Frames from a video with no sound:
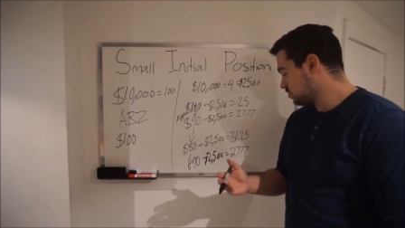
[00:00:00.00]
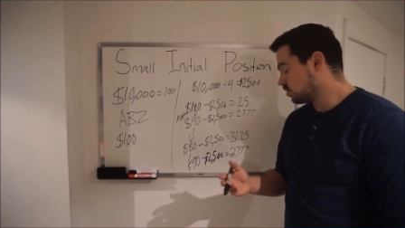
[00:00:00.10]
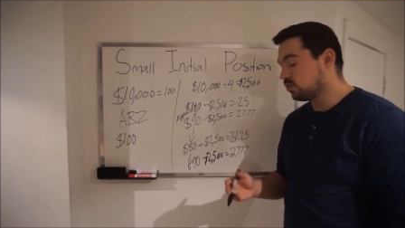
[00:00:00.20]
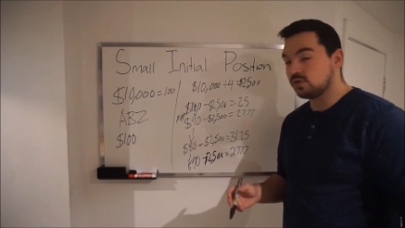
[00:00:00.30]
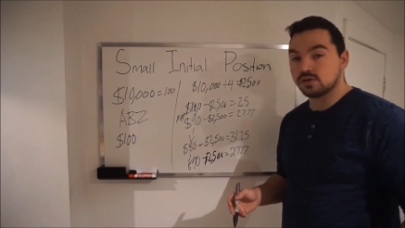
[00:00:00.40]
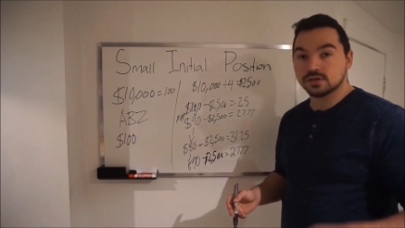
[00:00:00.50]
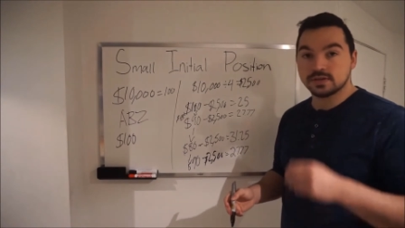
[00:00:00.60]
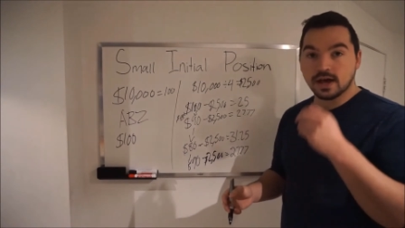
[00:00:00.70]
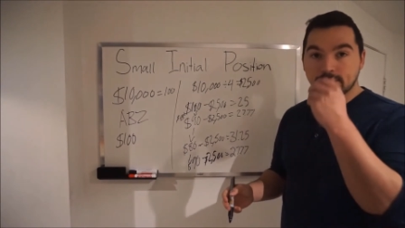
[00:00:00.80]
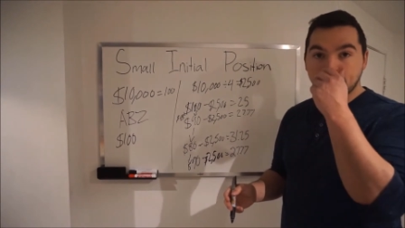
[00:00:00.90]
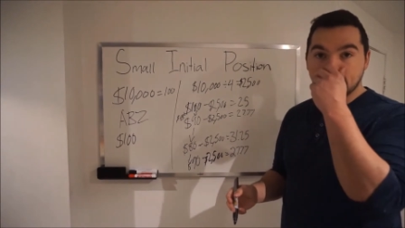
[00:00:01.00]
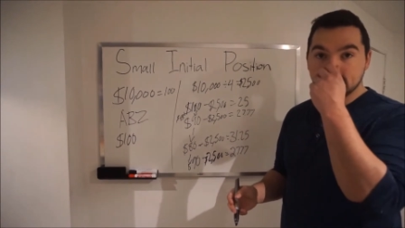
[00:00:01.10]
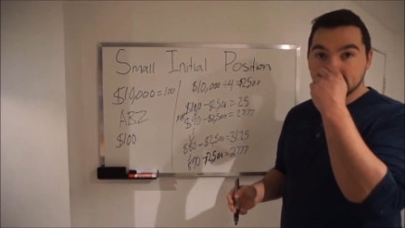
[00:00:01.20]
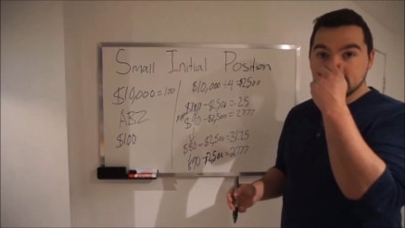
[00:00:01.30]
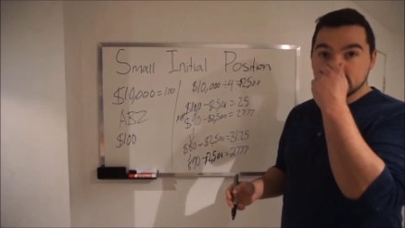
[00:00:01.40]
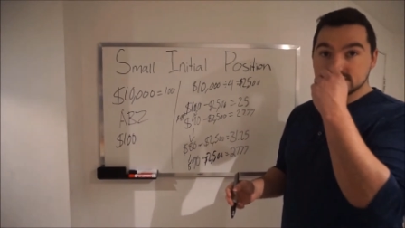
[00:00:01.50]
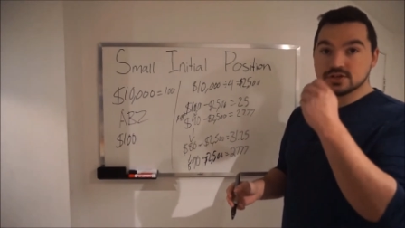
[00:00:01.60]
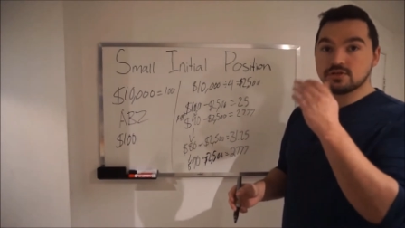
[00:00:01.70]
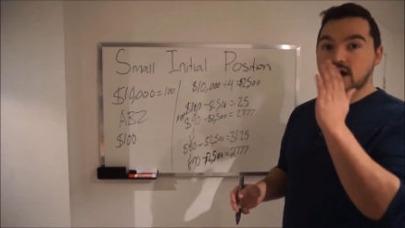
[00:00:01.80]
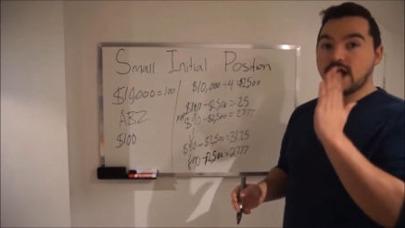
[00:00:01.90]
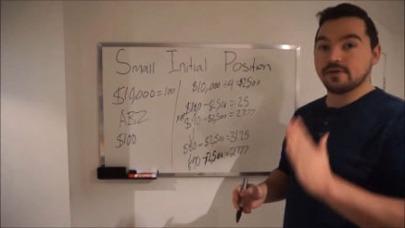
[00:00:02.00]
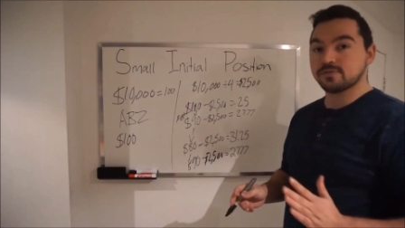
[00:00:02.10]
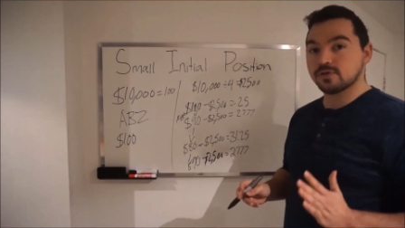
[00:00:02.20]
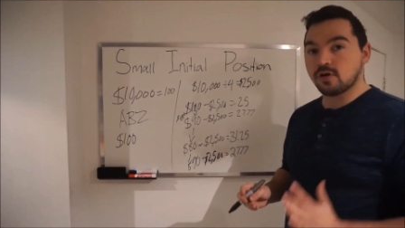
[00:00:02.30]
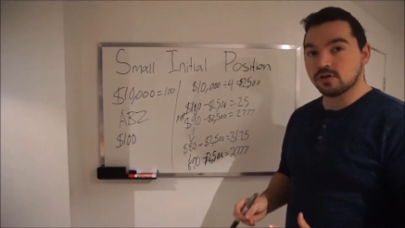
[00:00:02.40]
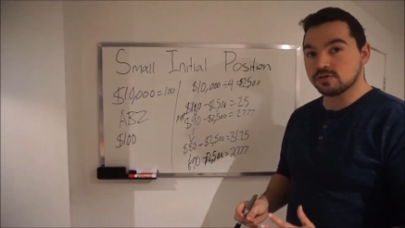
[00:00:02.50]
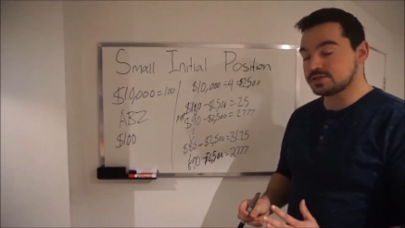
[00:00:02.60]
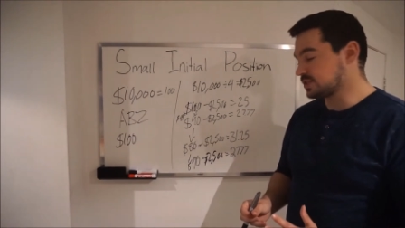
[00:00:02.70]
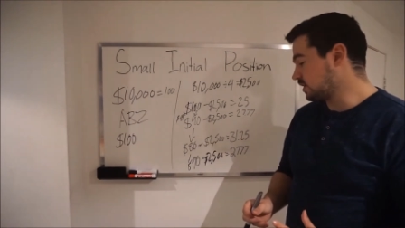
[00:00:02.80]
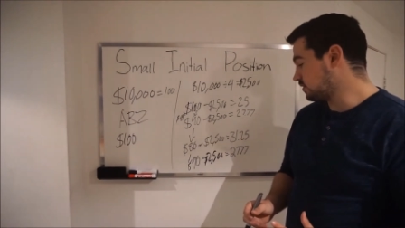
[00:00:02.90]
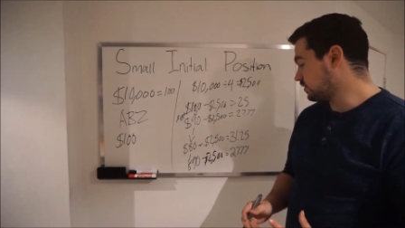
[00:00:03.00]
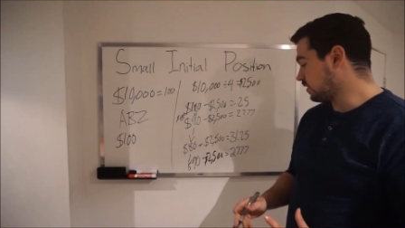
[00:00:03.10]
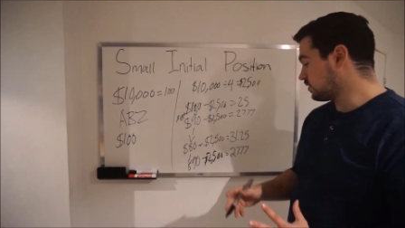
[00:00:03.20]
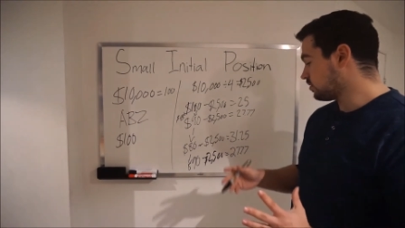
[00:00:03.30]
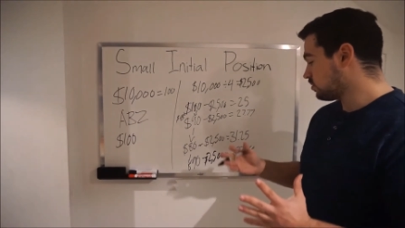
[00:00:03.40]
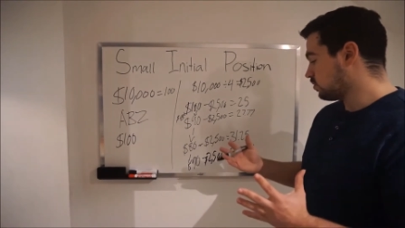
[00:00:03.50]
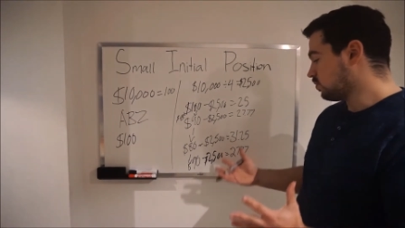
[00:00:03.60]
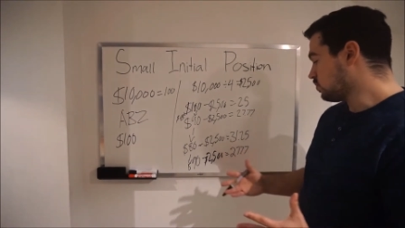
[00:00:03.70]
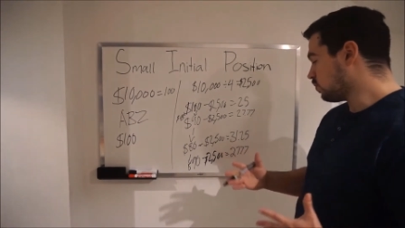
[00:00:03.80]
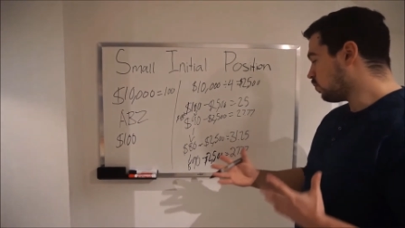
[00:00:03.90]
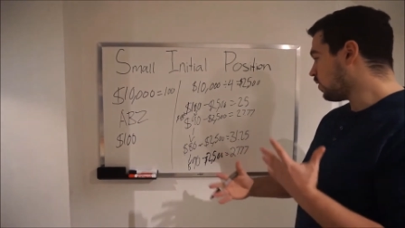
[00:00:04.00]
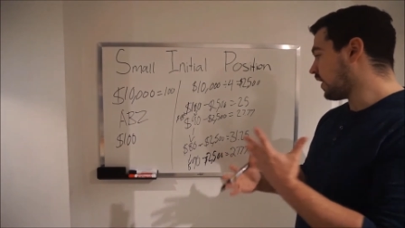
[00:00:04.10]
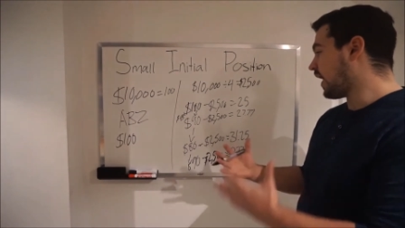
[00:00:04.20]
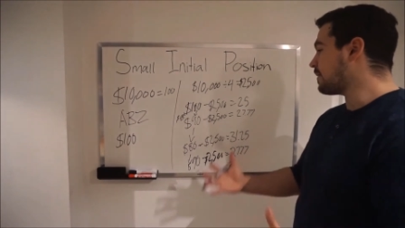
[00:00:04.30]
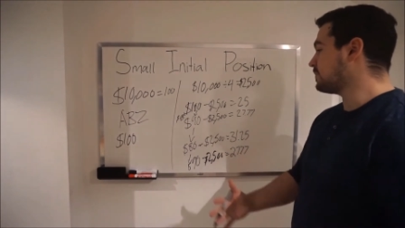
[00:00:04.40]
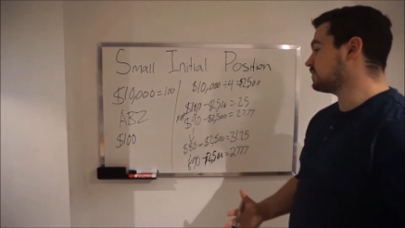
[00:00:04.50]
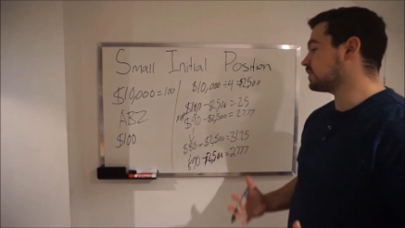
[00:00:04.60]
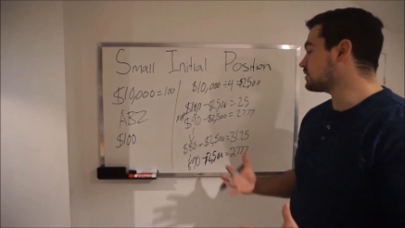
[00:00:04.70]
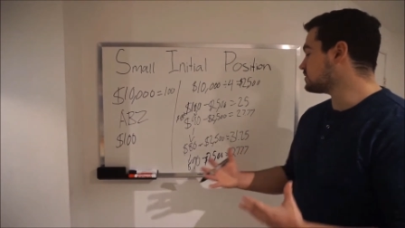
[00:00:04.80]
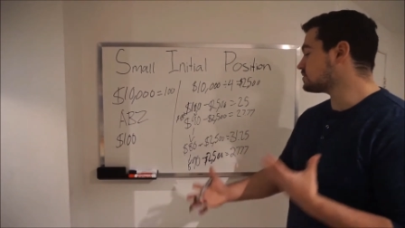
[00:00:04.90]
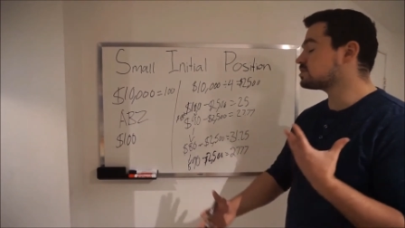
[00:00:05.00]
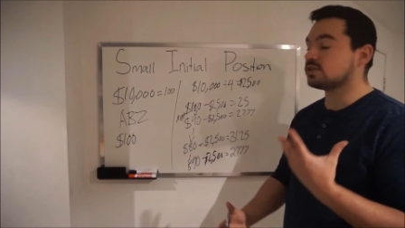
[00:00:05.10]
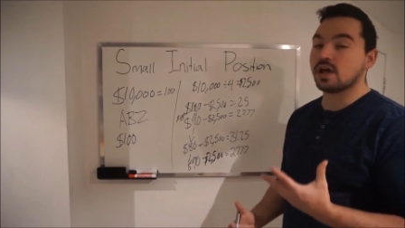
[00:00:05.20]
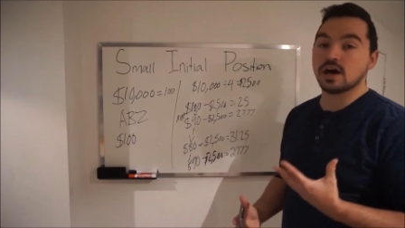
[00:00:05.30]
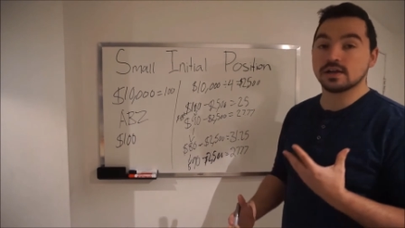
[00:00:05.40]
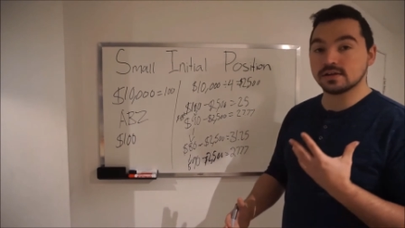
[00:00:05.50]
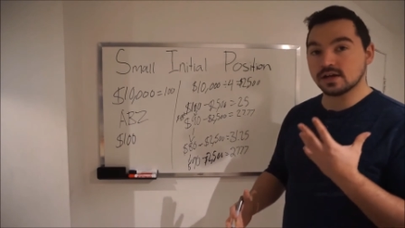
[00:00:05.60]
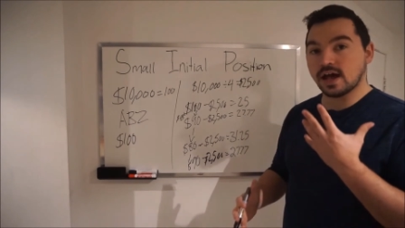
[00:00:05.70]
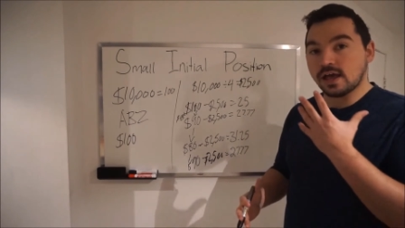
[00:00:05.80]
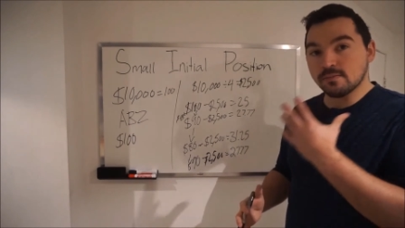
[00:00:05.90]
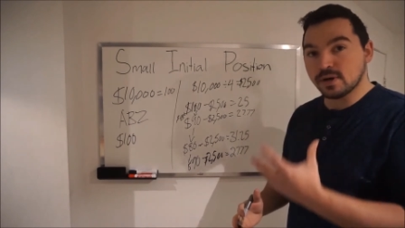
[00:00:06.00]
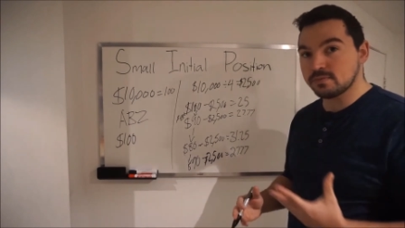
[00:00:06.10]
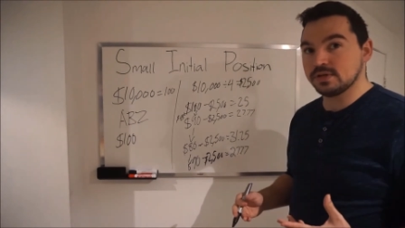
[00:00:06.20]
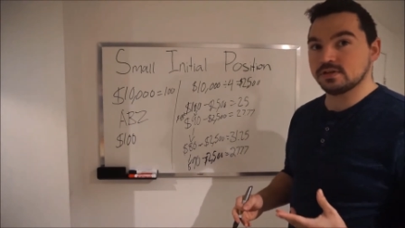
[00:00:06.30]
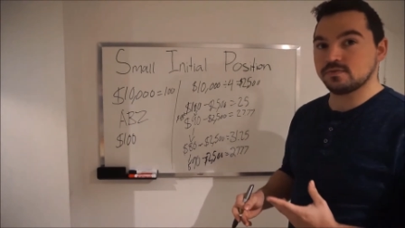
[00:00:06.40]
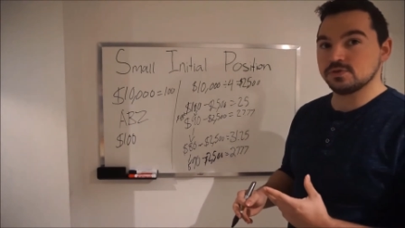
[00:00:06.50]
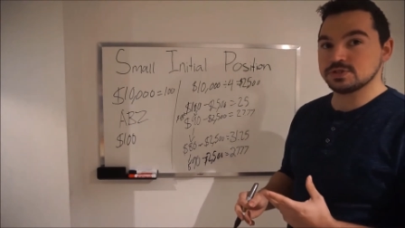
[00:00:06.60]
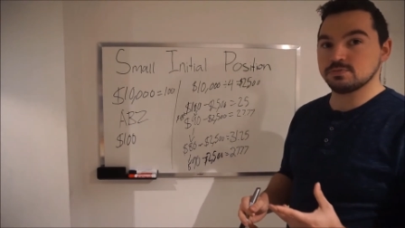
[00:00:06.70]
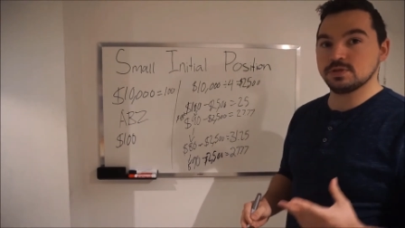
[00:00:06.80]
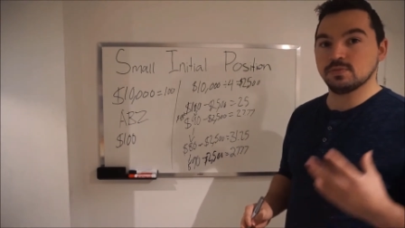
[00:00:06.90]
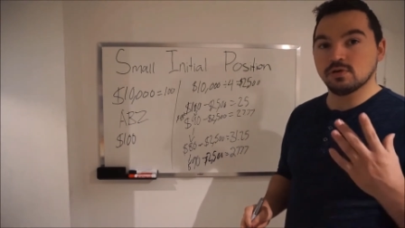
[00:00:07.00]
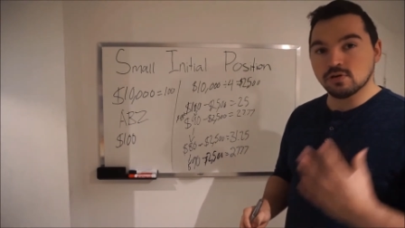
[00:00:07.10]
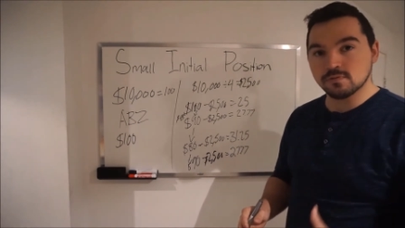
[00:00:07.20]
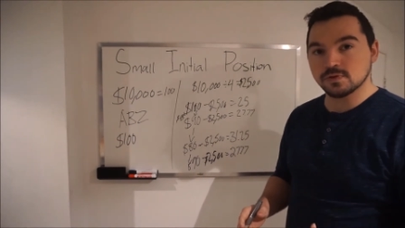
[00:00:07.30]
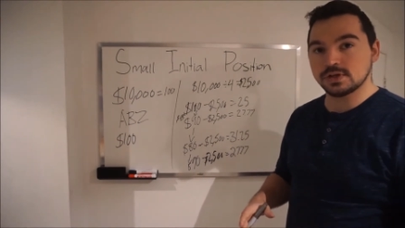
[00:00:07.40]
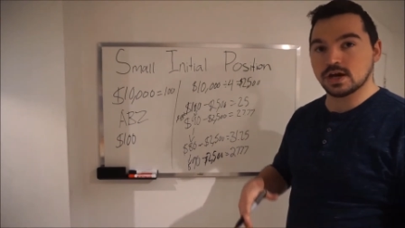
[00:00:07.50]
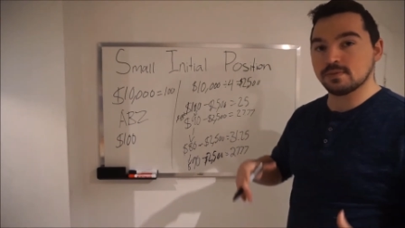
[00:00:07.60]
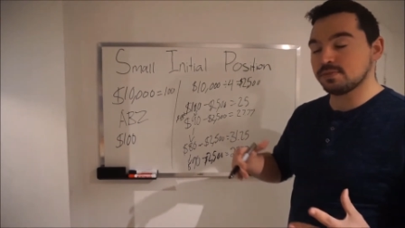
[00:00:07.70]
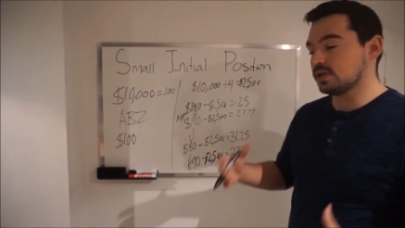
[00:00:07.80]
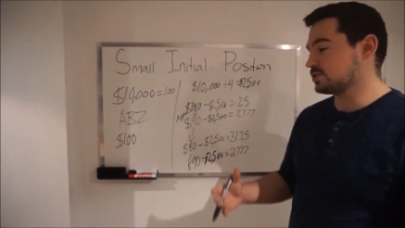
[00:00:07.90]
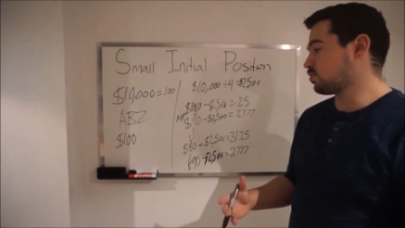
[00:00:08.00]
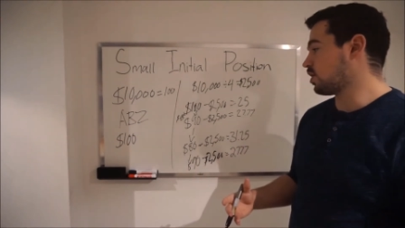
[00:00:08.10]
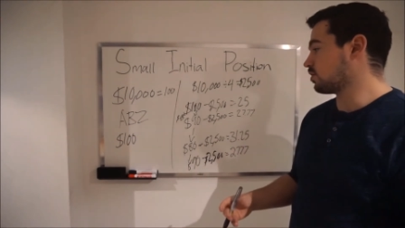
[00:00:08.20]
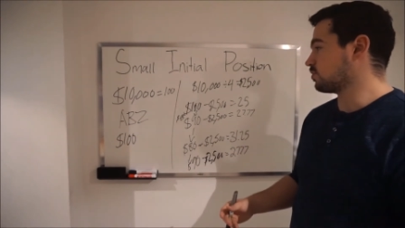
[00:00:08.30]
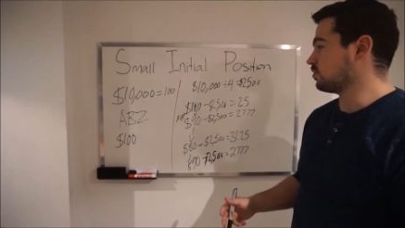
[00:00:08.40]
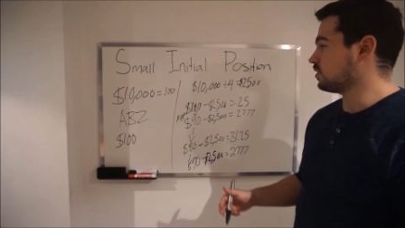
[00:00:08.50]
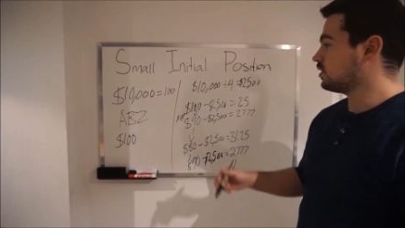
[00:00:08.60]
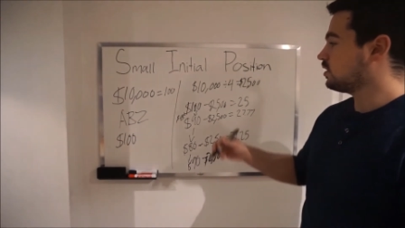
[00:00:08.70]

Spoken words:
Cool, not bad. So after all is said and done, what happened? Like, this is a lot. It might be confusing people. Hopefully not, but let's walk through it.